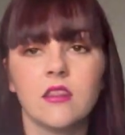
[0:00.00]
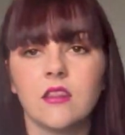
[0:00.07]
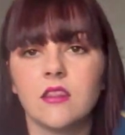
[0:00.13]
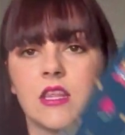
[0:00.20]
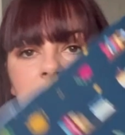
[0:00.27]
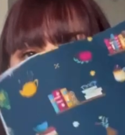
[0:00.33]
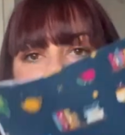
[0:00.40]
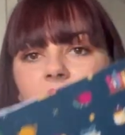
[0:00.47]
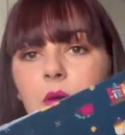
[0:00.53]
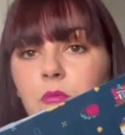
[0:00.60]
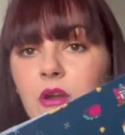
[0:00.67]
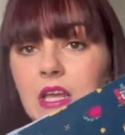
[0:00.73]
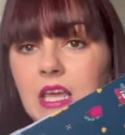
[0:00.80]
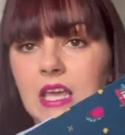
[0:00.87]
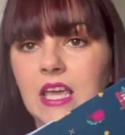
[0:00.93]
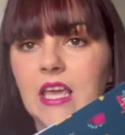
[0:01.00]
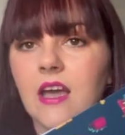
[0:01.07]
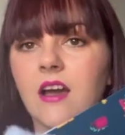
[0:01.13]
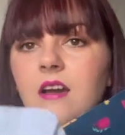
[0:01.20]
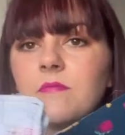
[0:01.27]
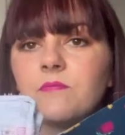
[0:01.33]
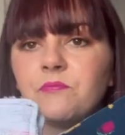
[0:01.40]
this fabric
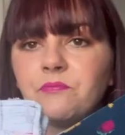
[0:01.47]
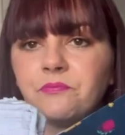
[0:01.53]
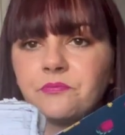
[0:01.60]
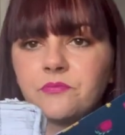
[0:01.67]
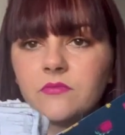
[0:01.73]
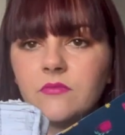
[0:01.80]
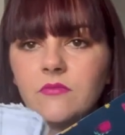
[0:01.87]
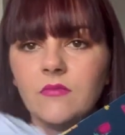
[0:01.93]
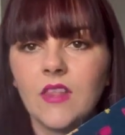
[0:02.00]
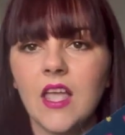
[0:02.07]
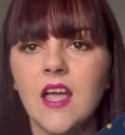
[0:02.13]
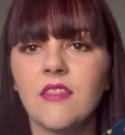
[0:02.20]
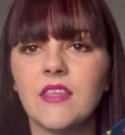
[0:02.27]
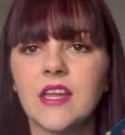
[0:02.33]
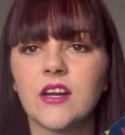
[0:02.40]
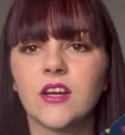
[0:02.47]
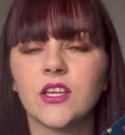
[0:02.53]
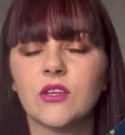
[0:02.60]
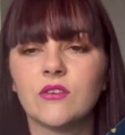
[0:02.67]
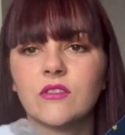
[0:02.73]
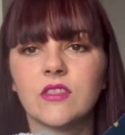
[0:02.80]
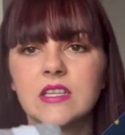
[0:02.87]
here, and then I
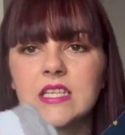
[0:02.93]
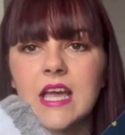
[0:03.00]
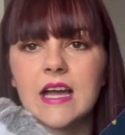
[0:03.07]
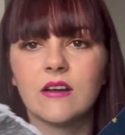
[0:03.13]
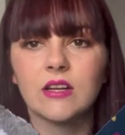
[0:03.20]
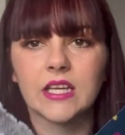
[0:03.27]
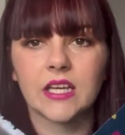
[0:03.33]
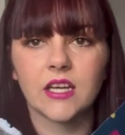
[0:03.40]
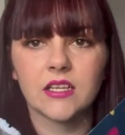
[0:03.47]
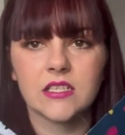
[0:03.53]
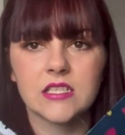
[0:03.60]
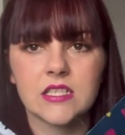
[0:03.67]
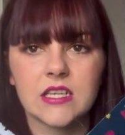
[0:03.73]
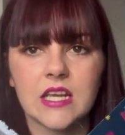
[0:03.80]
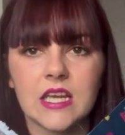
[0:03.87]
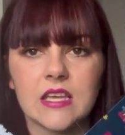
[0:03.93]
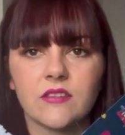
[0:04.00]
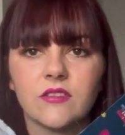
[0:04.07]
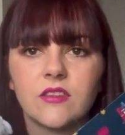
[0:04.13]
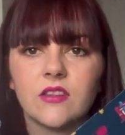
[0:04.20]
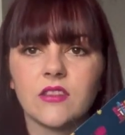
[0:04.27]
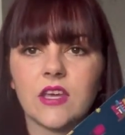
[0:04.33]
use the toweling underneath,
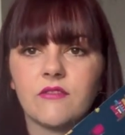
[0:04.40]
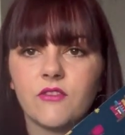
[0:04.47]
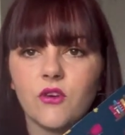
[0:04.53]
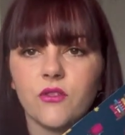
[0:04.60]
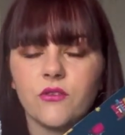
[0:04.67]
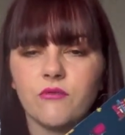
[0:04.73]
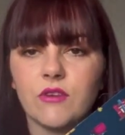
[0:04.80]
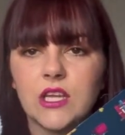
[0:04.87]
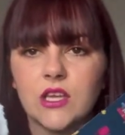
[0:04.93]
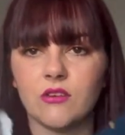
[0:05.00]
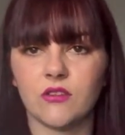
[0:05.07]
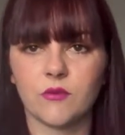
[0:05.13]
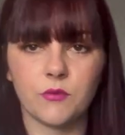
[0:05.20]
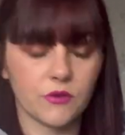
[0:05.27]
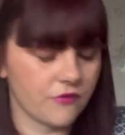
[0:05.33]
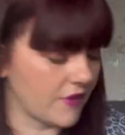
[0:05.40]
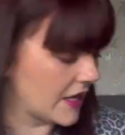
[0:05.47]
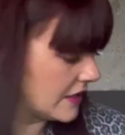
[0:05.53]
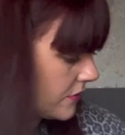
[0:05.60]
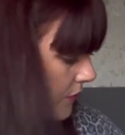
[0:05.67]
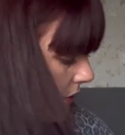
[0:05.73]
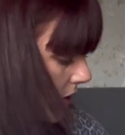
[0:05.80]
so they've got the reusable
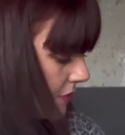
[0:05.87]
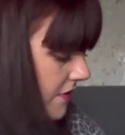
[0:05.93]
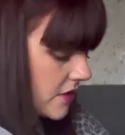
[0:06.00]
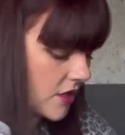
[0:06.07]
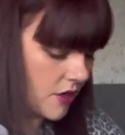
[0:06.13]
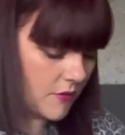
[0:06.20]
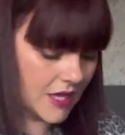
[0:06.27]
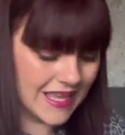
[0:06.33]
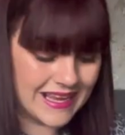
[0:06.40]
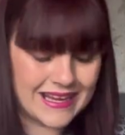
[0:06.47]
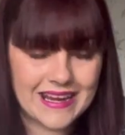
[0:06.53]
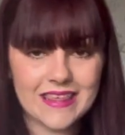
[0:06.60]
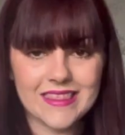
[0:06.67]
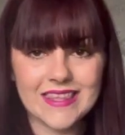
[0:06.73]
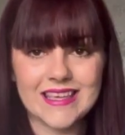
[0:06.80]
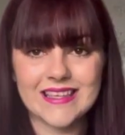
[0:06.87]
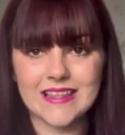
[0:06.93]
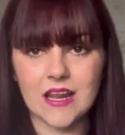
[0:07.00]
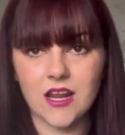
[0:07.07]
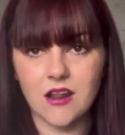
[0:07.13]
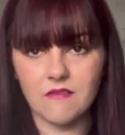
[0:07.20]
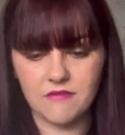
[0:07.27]
face wipes to go in these
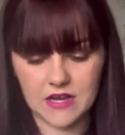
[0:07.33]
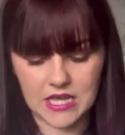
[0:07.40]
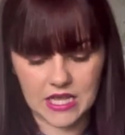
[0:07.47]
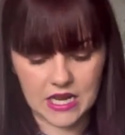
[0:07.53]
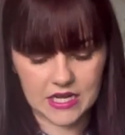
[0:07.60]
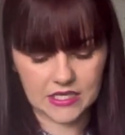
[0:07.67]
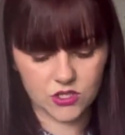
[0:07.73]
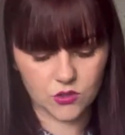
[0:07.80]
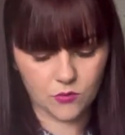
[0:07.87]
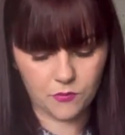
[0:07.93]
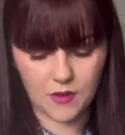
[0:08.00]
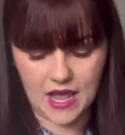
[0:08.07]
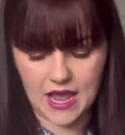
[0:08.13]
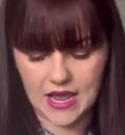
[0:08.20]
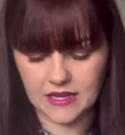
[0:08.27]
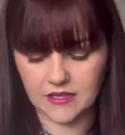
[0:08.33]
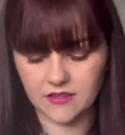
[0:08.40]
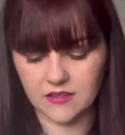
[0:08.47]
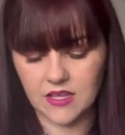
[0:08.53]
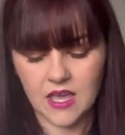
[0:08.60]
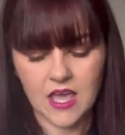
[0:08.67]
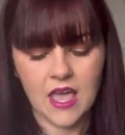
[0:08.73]
lovely little
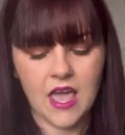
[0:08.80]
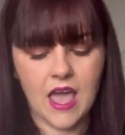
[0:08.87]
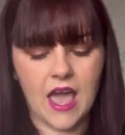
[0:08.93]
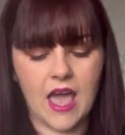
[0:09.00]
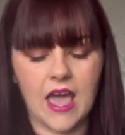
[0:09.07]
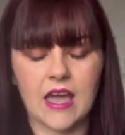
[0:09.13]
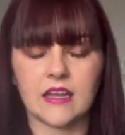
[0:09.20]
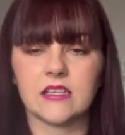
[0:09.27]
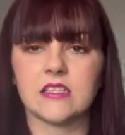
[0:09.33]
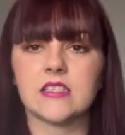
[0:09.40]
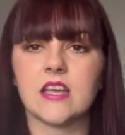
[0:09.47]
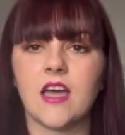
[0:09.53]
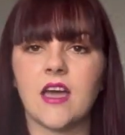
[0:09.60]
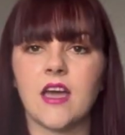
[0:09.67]
bags. And